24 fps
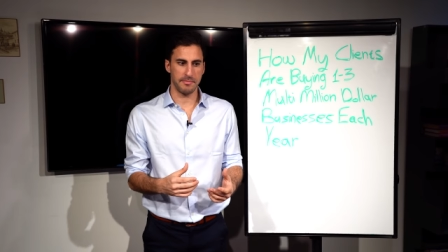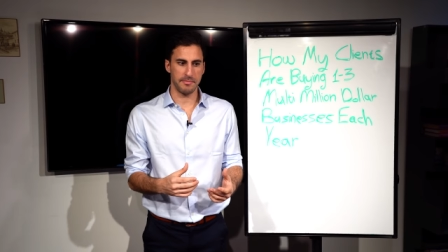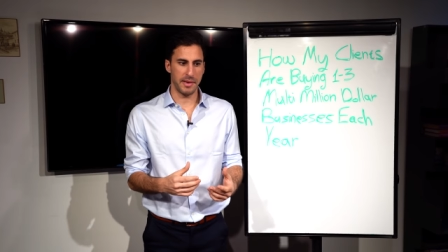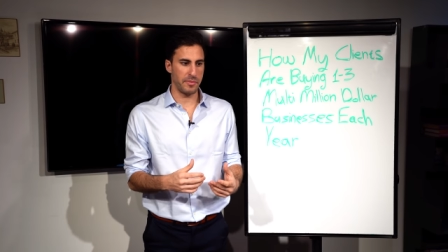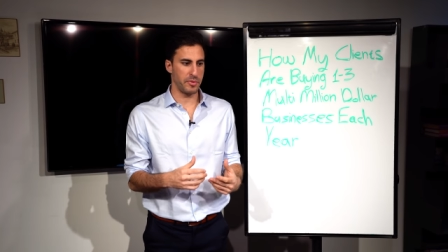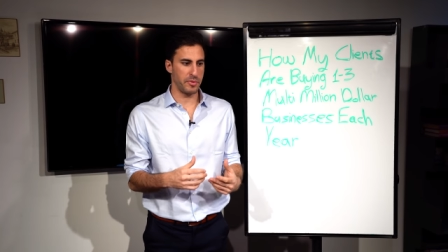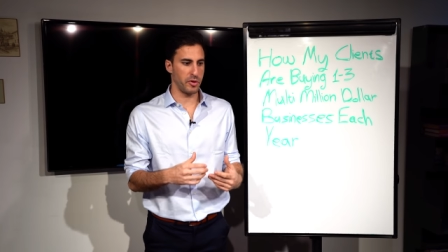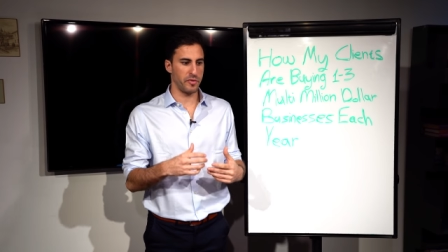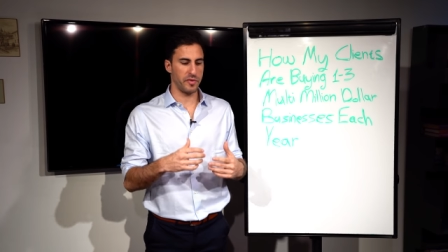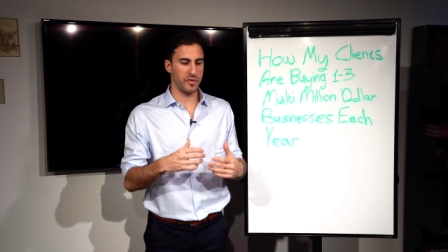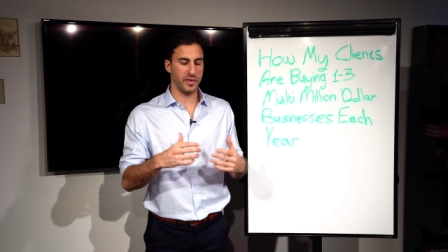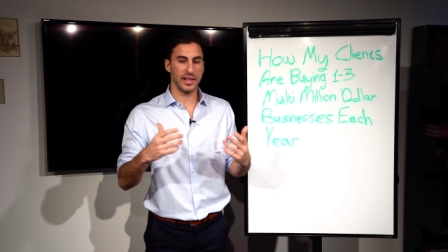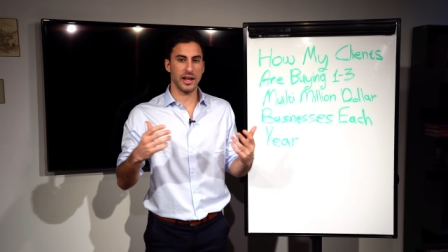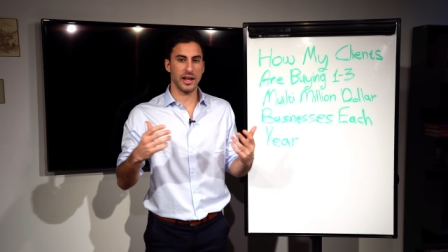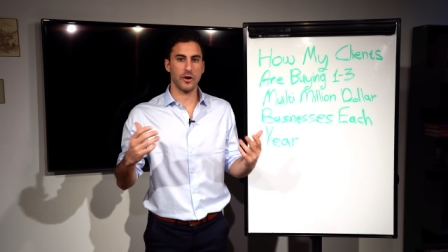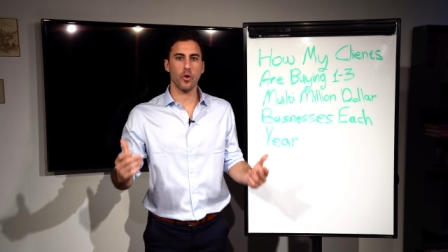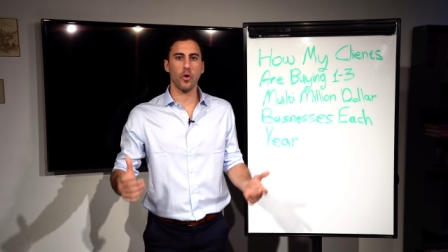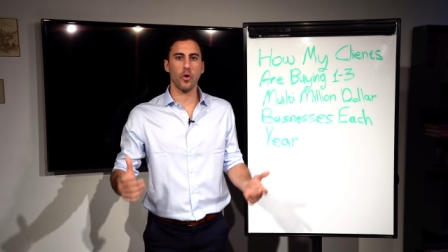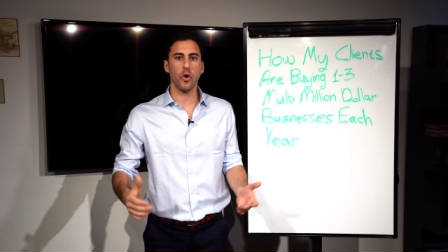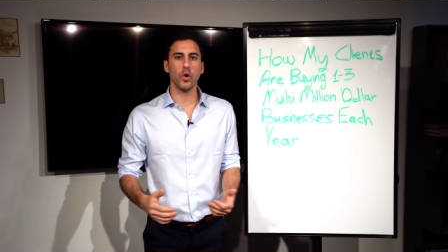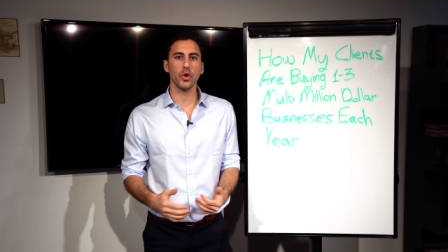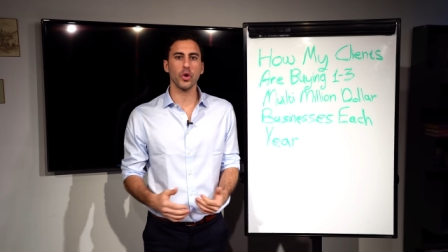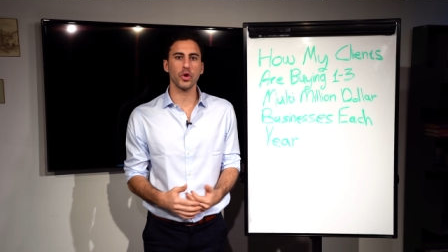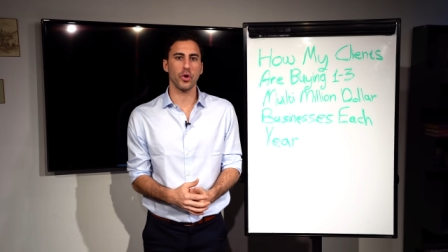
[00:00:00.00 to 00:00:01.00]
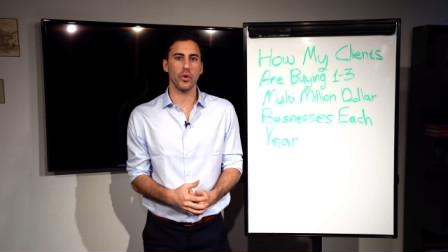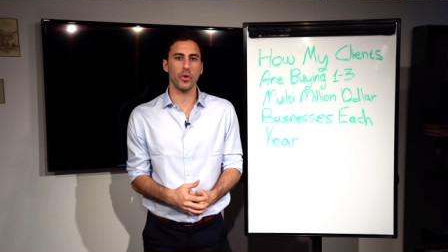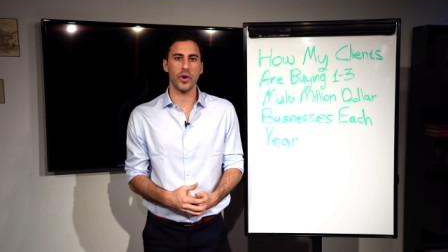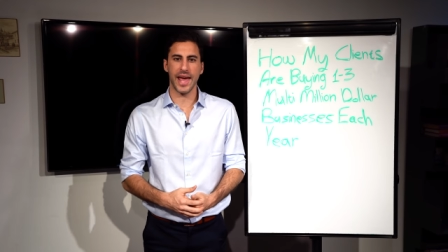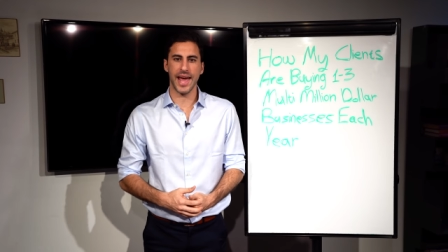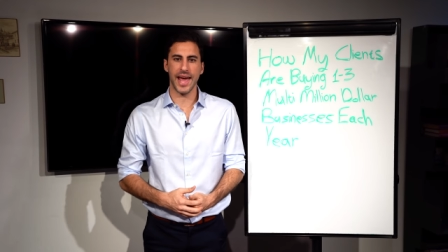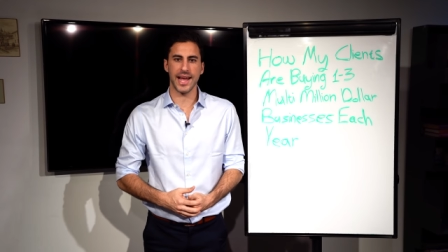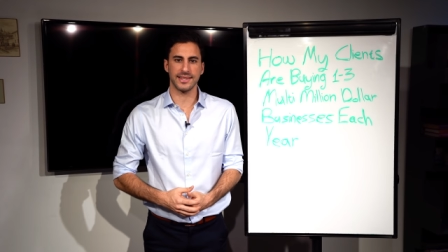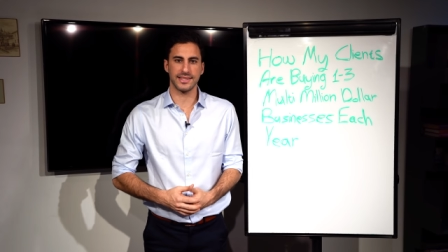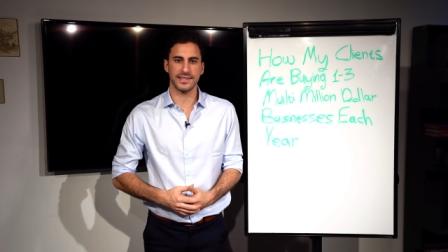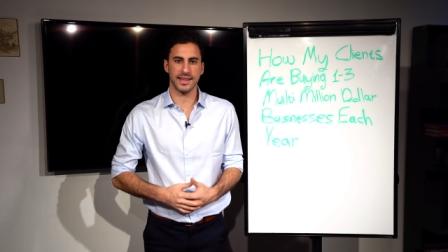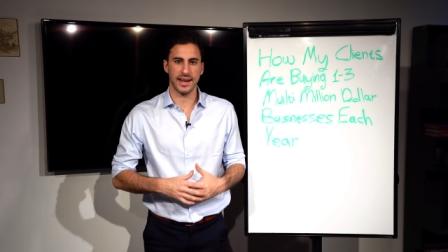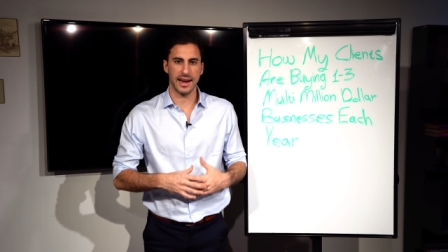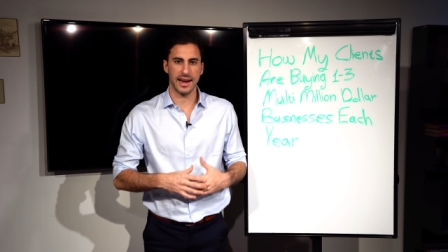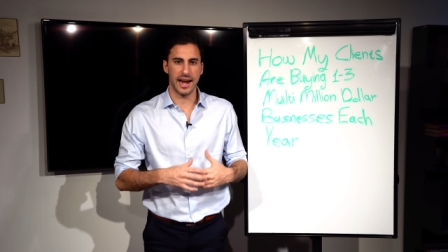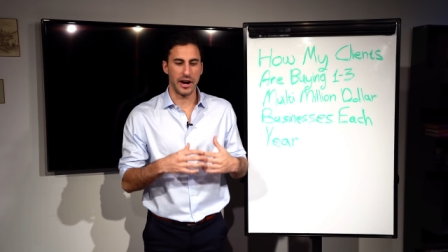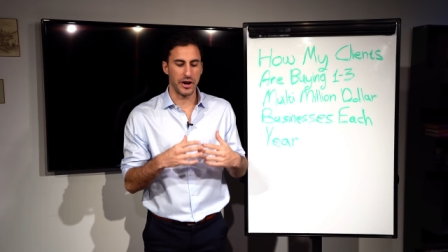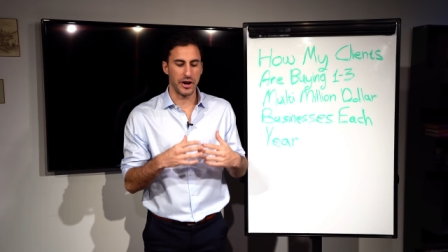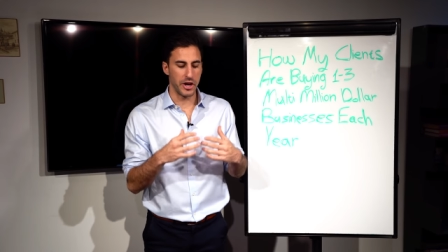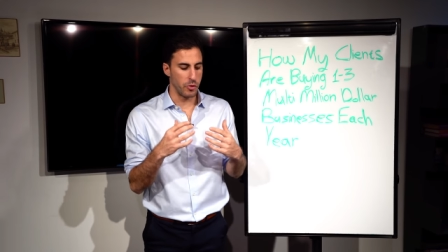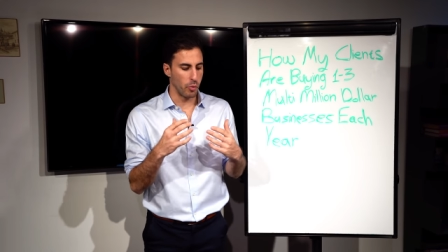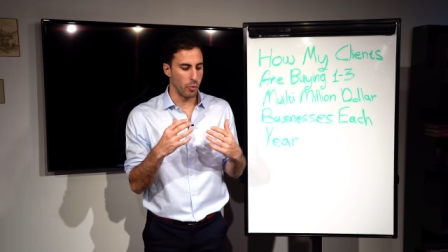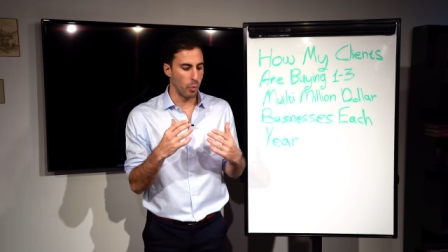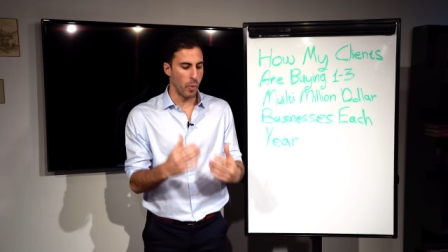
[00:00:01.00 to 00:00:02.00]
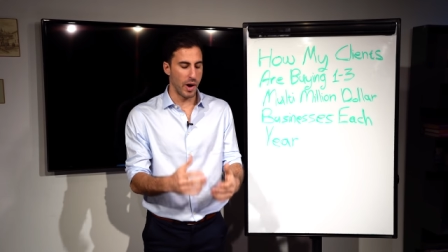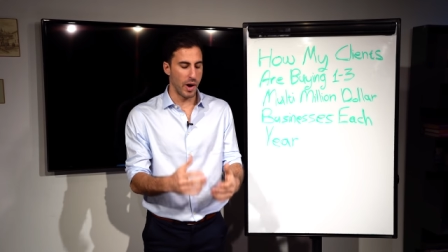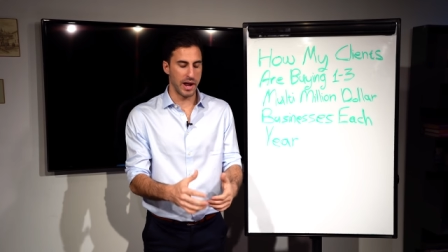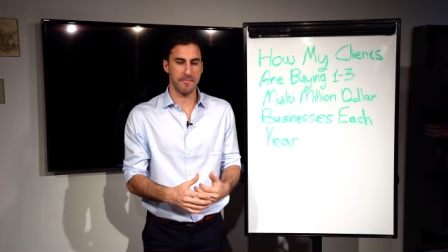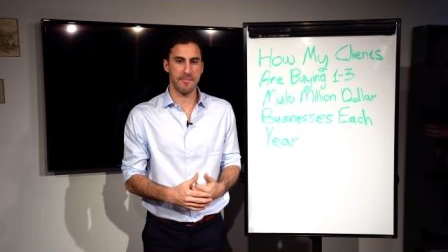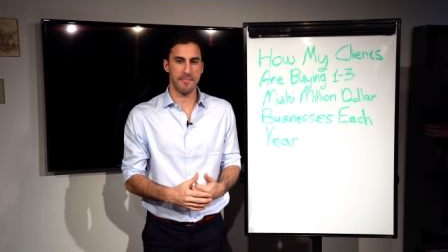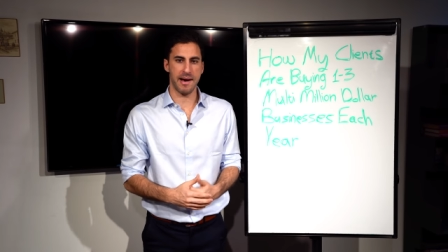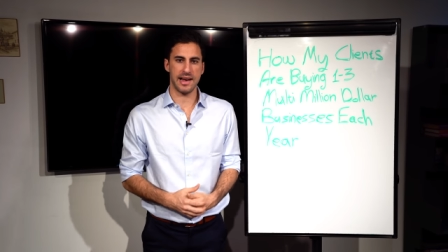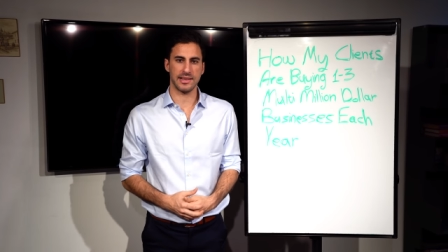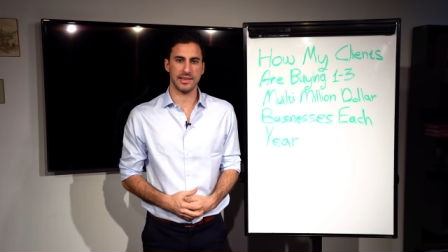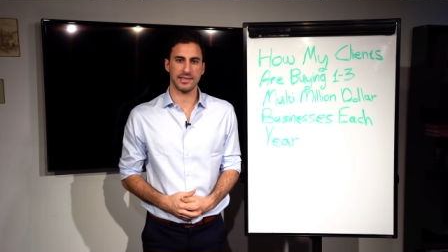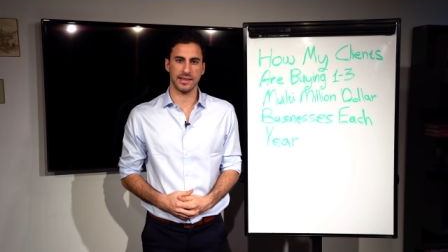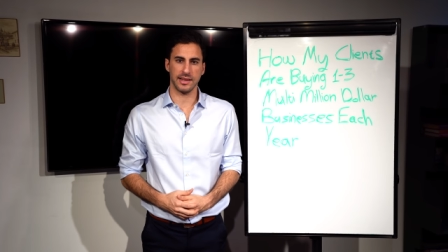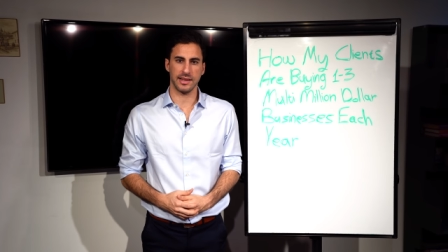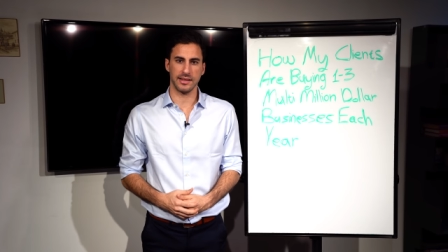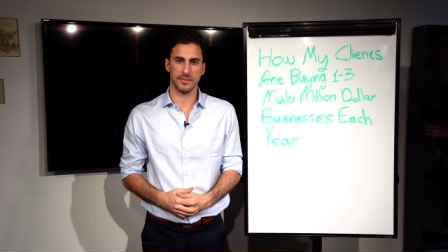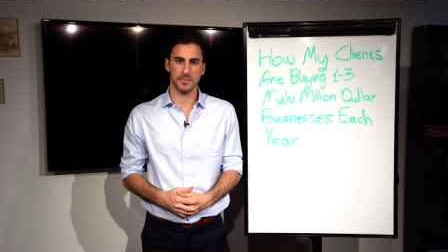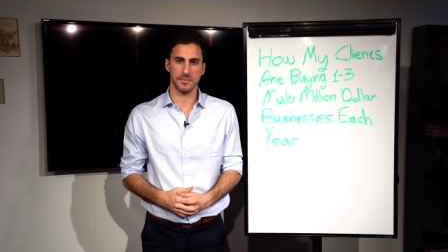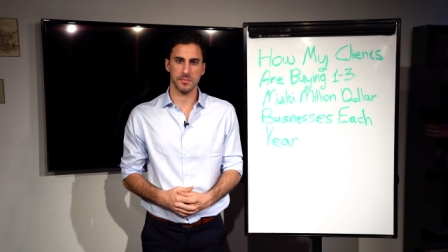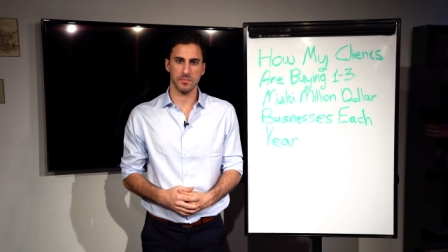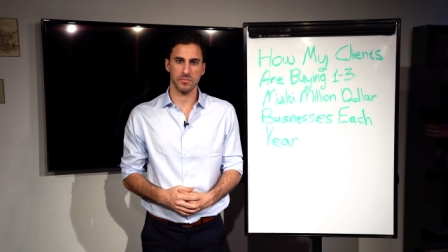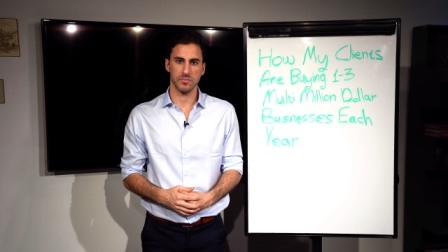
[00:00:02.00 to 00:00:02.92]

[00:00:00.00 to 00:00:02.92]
Maybe you feel like all your eggs are in one basket.